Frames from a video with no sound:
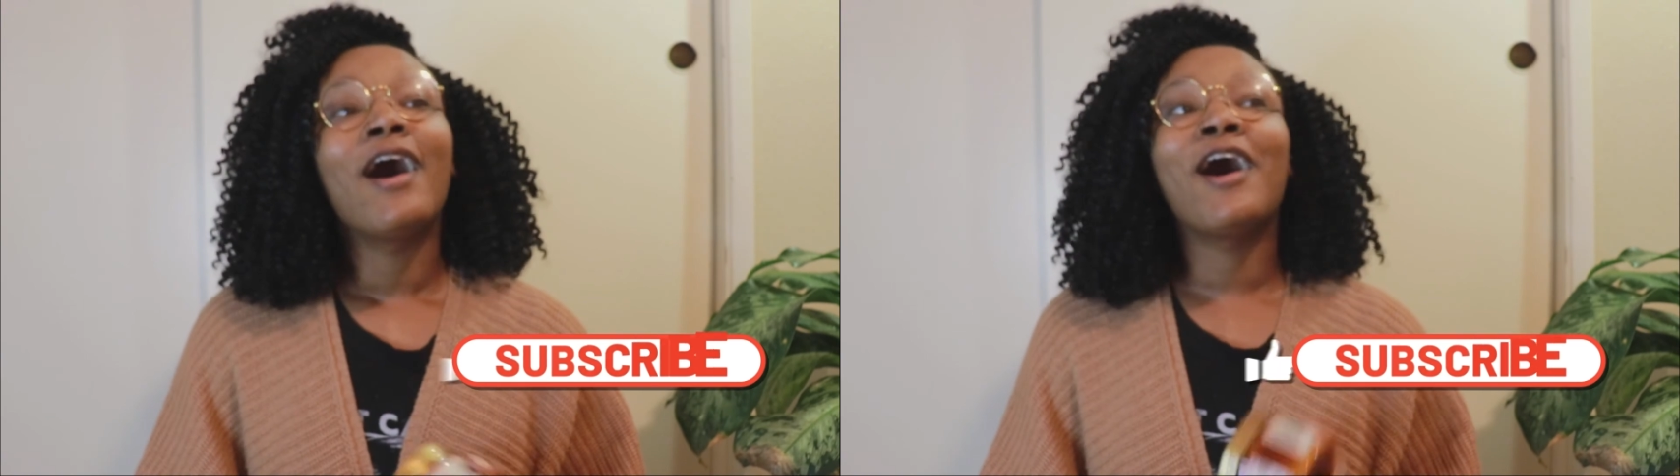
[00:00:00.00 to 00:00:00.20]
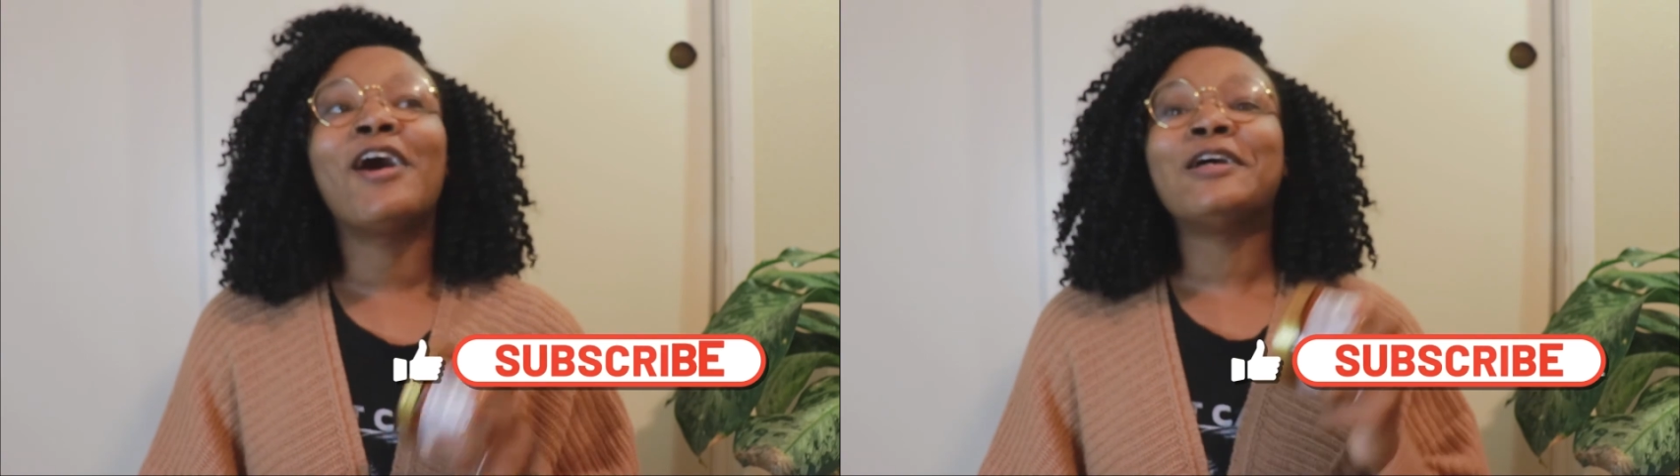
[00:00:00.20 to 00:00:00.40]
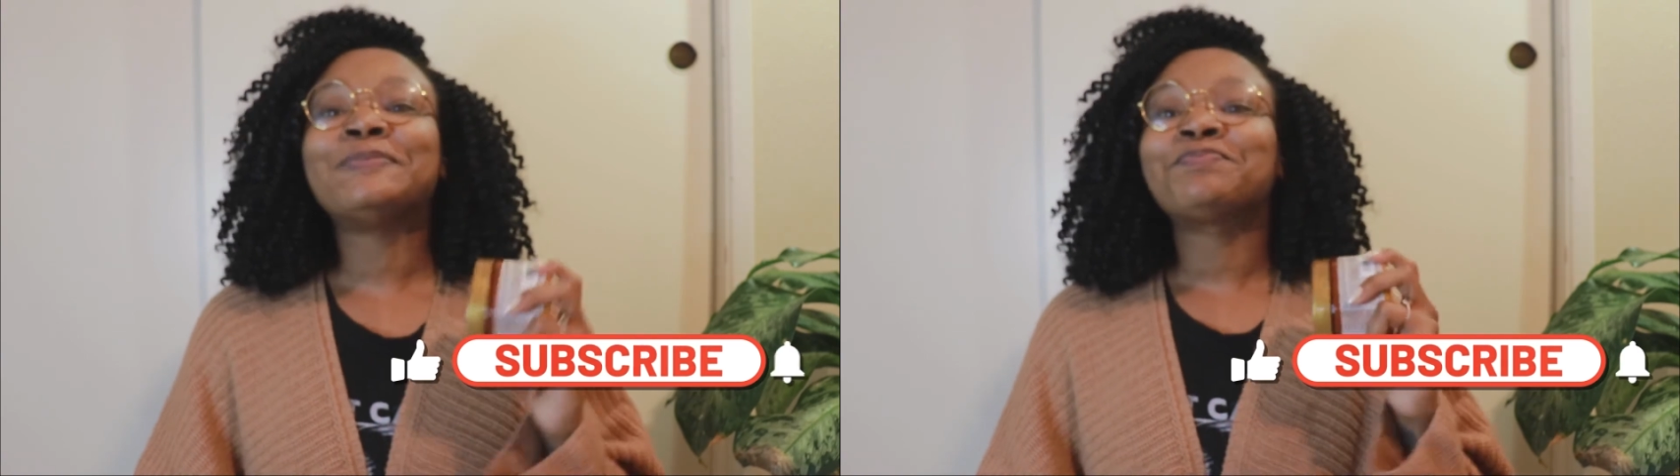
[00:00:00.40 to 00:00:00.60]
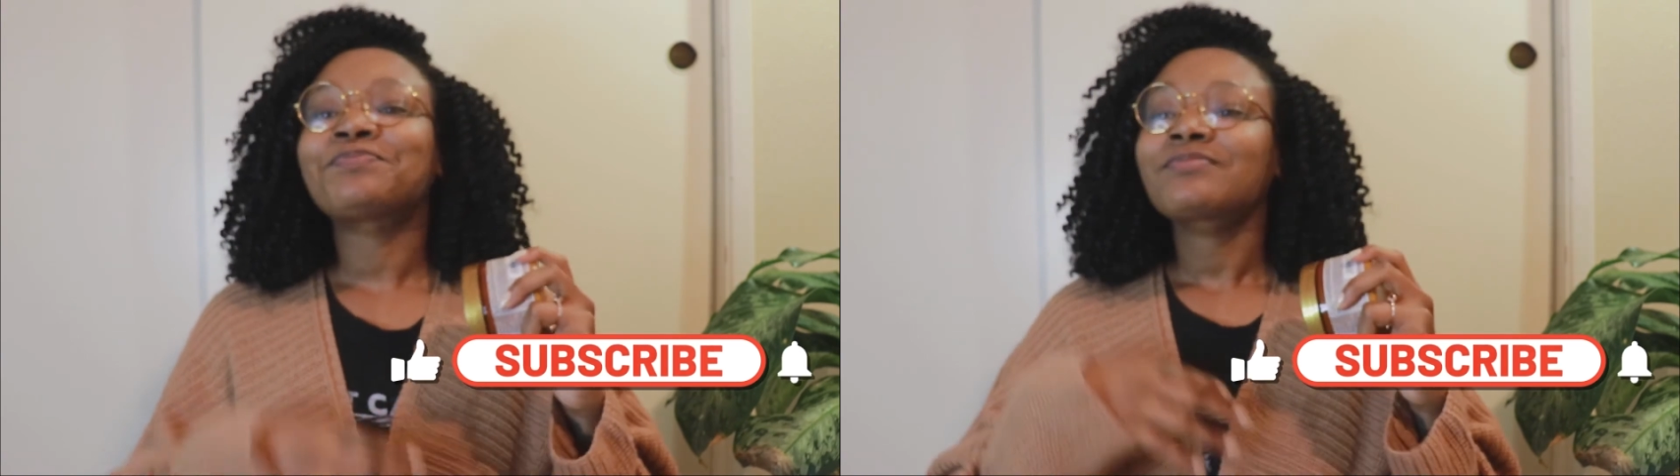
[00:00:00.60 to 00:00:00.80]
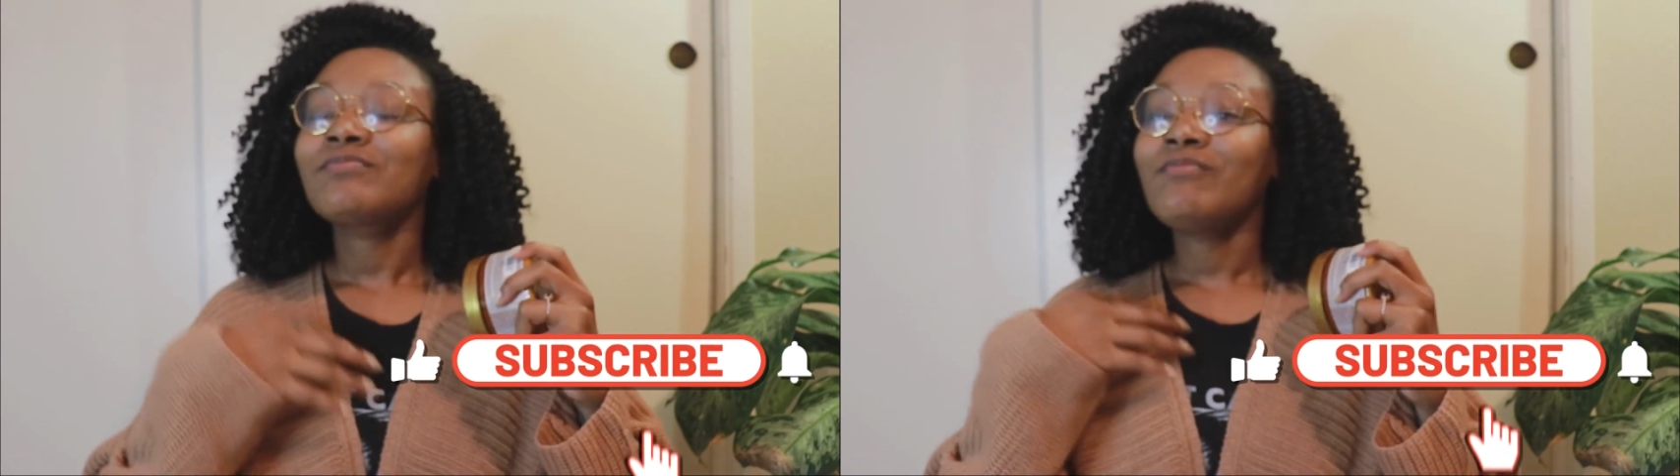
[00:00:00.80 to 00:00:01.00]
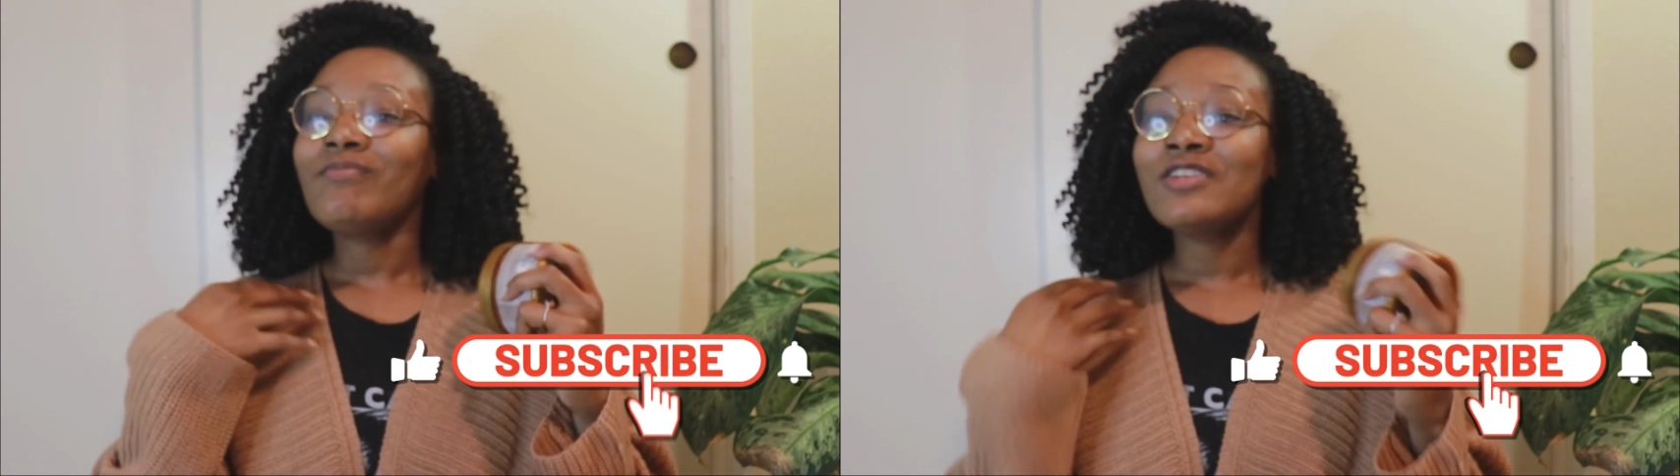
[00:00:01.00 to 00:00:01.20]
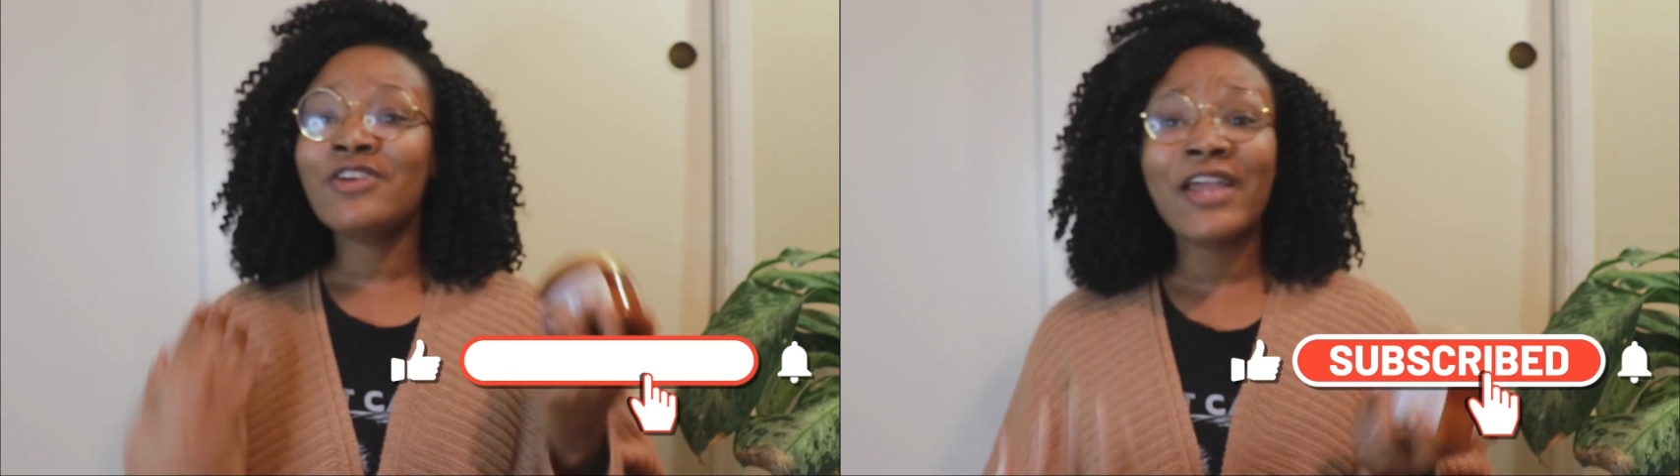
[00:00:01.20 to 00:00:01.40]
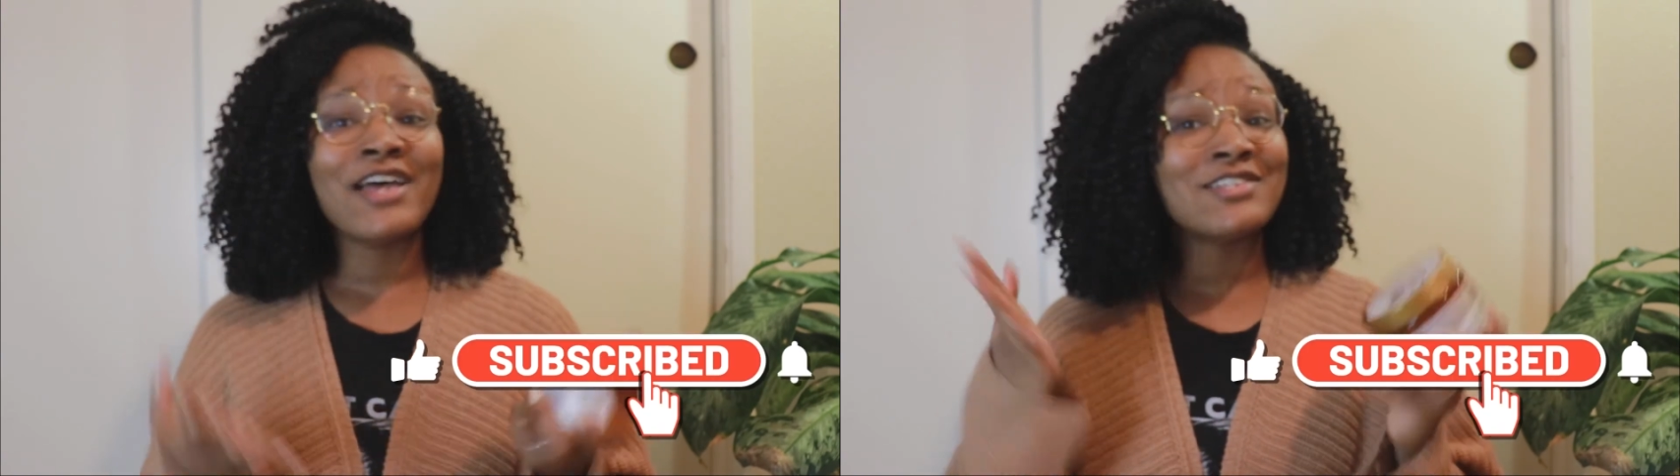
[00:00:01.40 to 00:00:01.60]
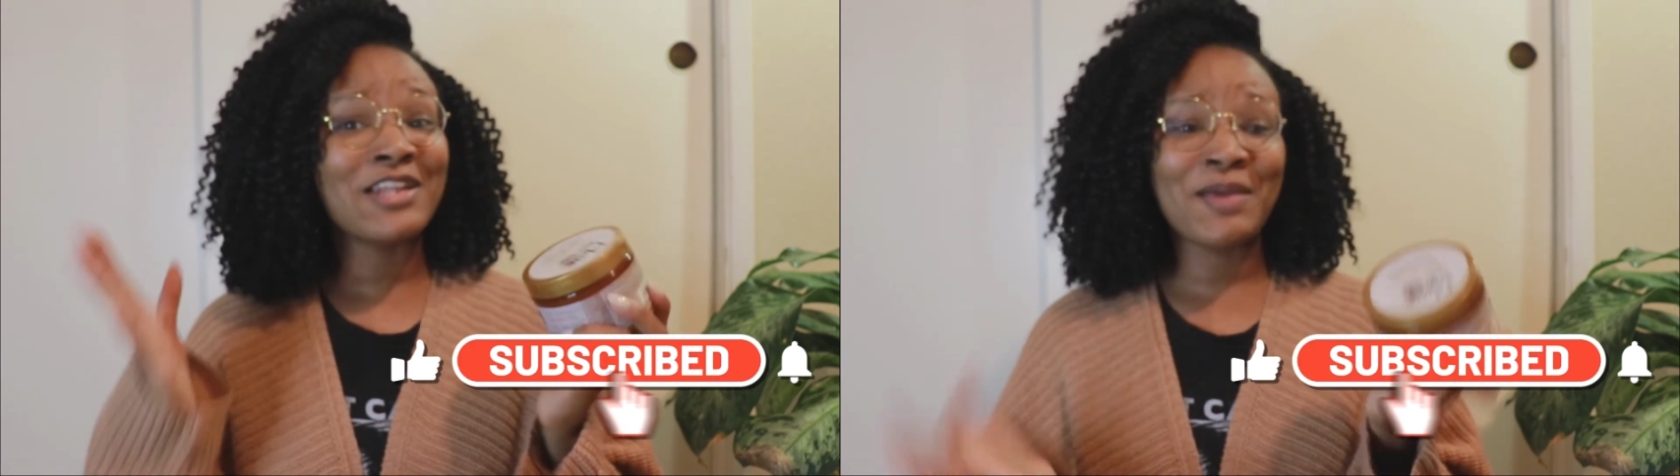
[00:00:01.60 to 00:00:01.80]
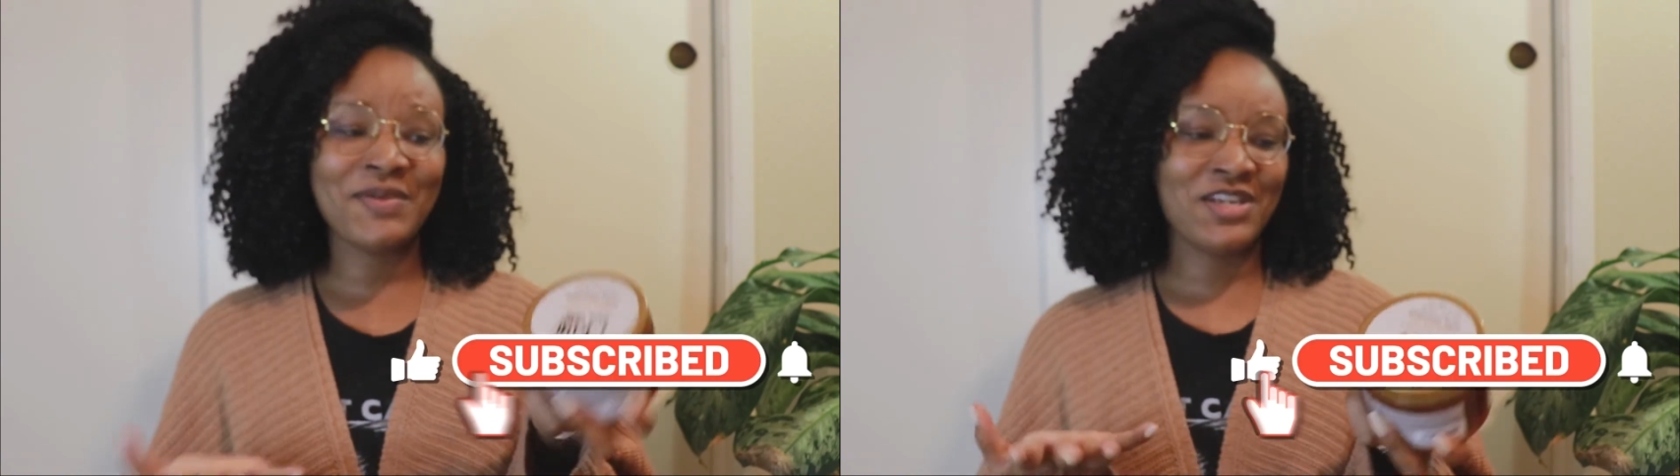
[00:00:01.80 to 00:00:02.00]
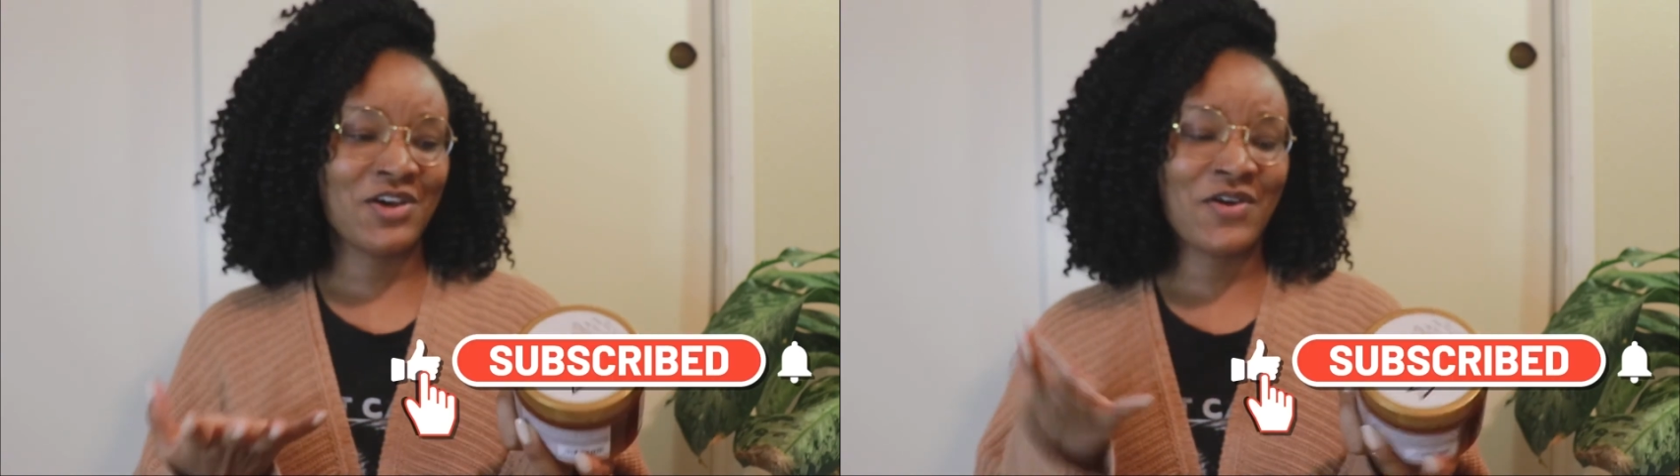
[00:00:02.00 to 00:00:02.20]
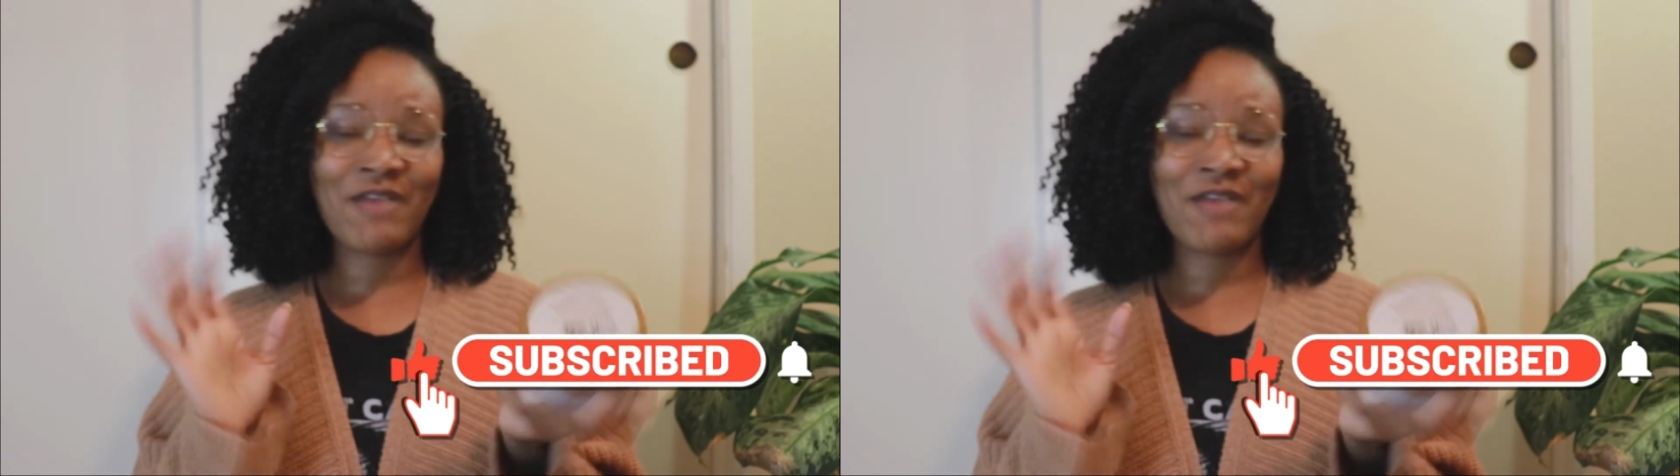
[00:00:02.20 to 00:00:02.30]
Um, So yeah, so let me know,